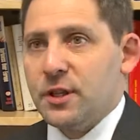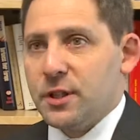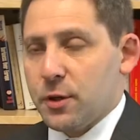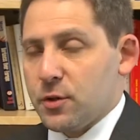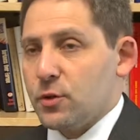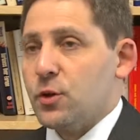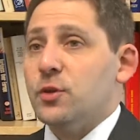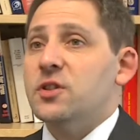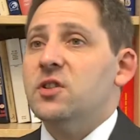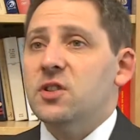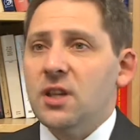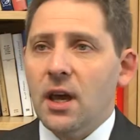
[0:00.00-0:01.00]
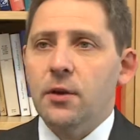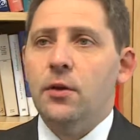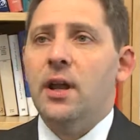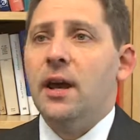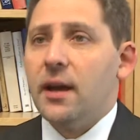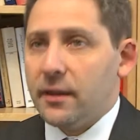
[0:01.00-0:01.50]
there is also a sea and
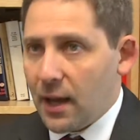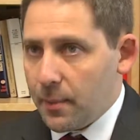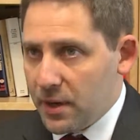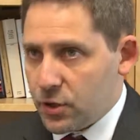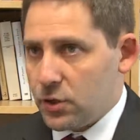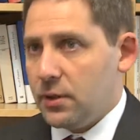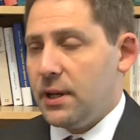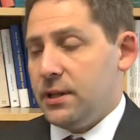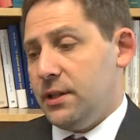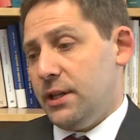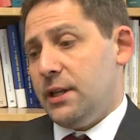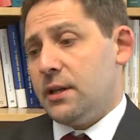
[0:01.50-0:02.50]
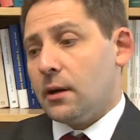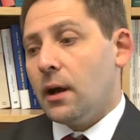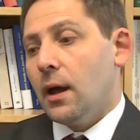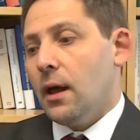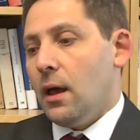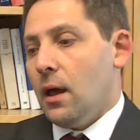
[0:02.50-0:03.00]
an air dimension, and here
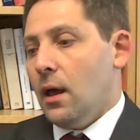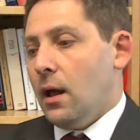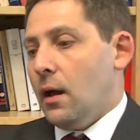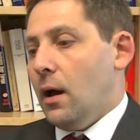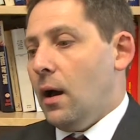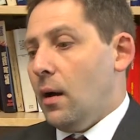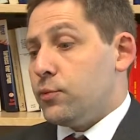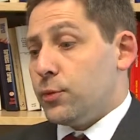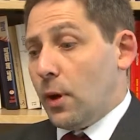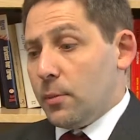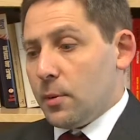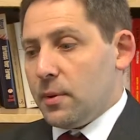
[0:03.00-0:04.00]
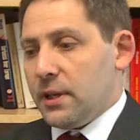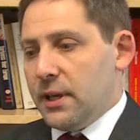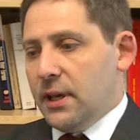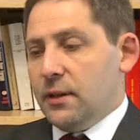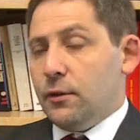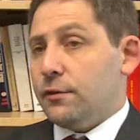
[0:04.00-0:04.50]

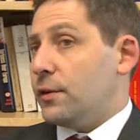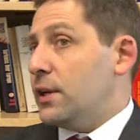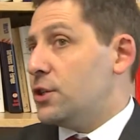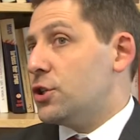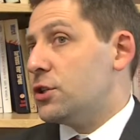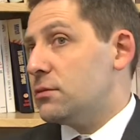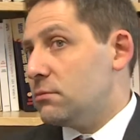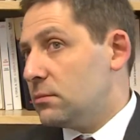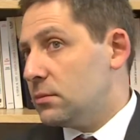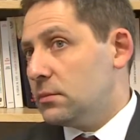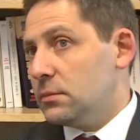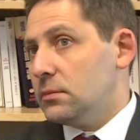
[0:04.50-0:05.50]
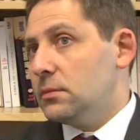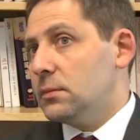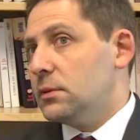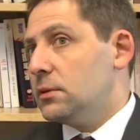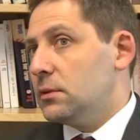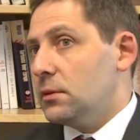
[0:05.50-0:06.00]
probably the French
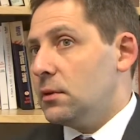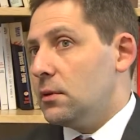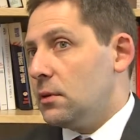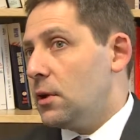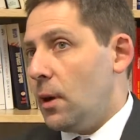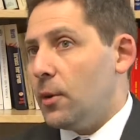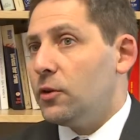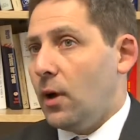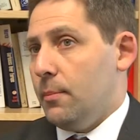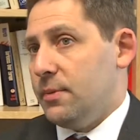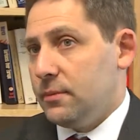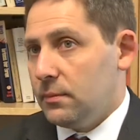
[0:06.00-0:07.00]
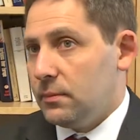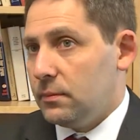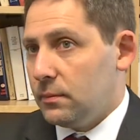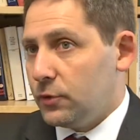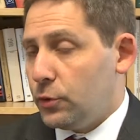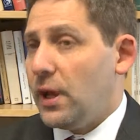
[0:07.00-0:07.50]
come on top
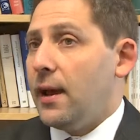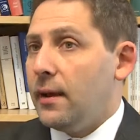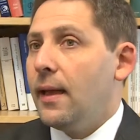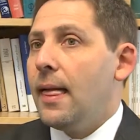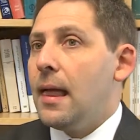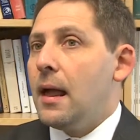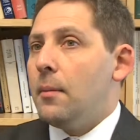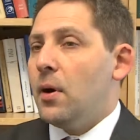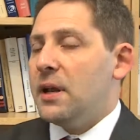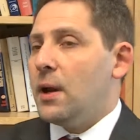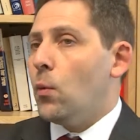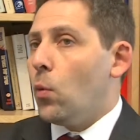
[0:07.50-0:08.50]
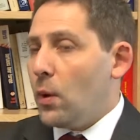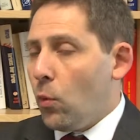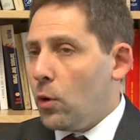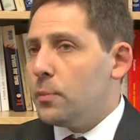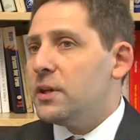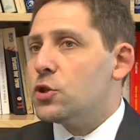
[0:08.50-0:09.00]
today. But it
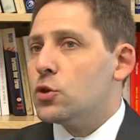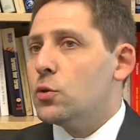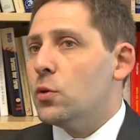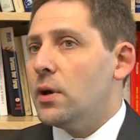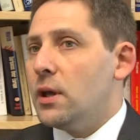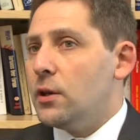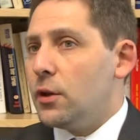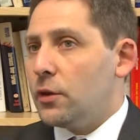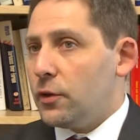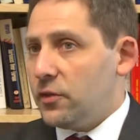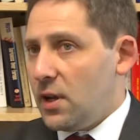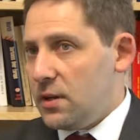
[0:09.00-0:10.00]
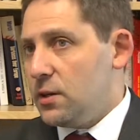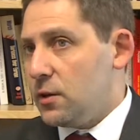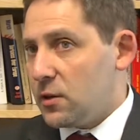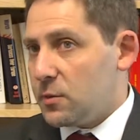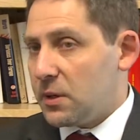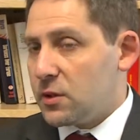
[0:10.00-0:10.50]
won't be true in another 10
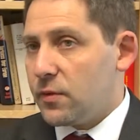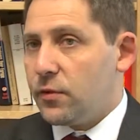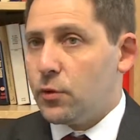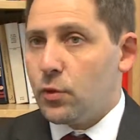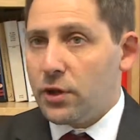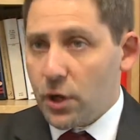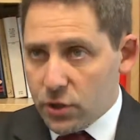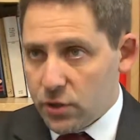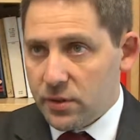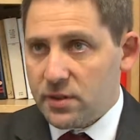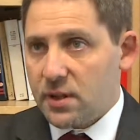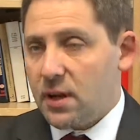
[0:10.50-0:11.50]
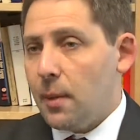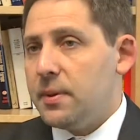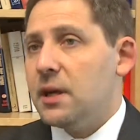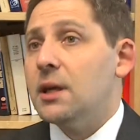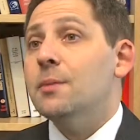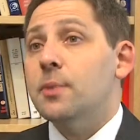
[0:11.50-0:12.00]
years because of the reductions that are
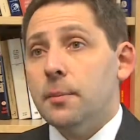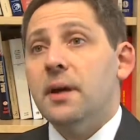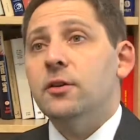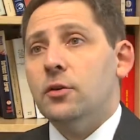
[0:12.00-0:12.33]
being implemented